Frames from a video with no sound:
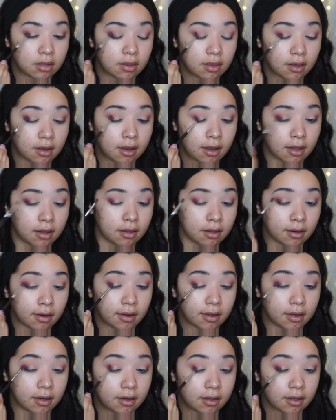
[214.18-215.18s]
the color
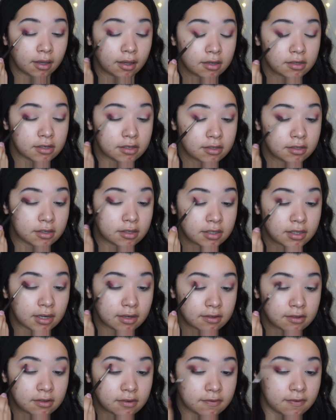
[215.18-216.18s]
in again just to
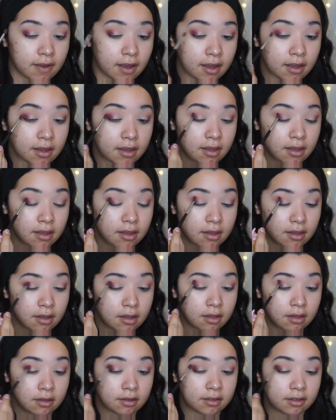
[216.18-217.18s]
intensify it.
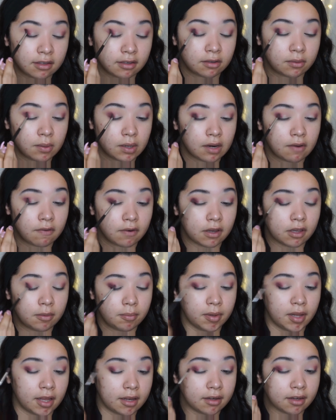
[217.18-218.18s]
Since whenever you
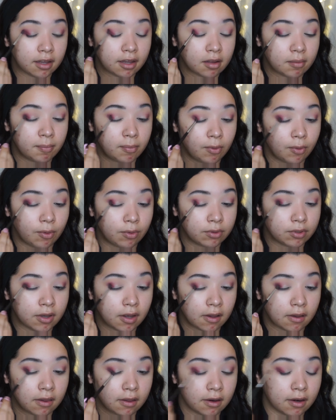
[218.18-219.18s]
blend like a bold
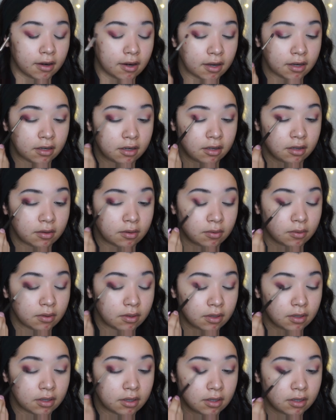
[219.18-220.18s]
color and
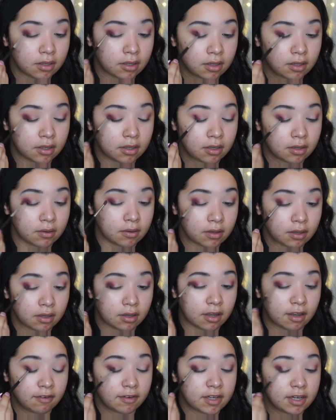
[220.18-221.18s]

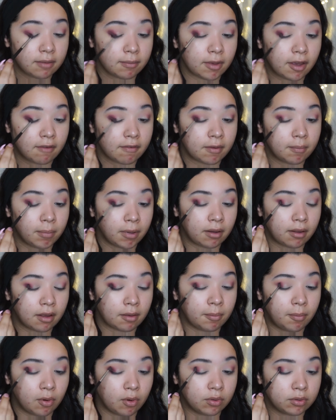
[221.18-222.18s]
every time you have a
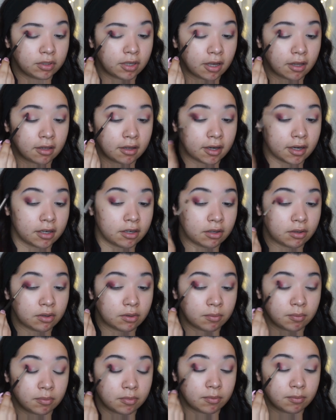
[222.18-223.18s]
bold color and
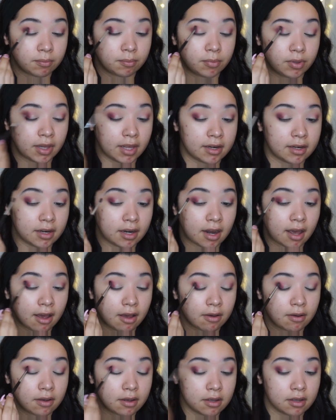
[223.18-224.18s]
you blend it
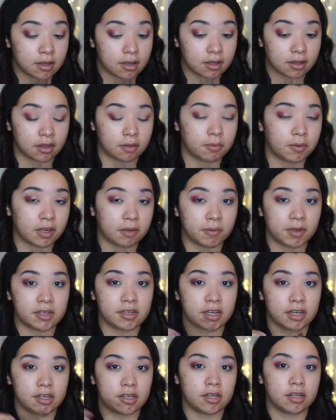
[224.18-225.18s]
out, the
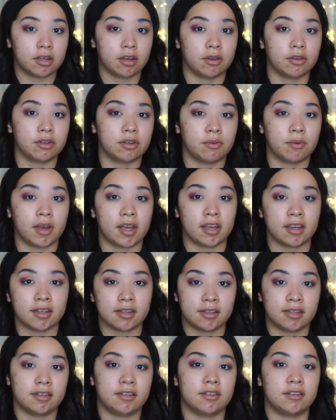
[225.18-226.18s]
pigmentation goes away because
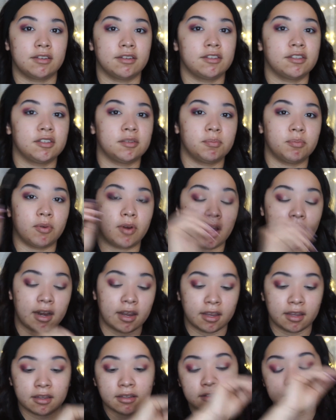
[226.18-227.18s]
it's just
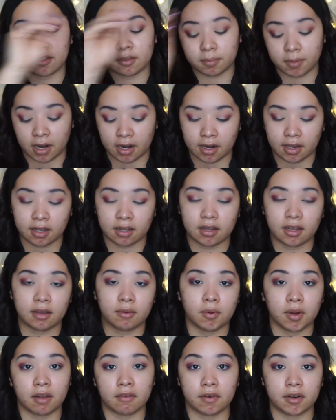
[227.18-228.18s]
spreading and spreading like
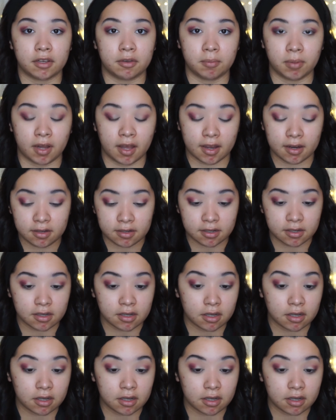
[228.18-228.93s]
wherever you blend.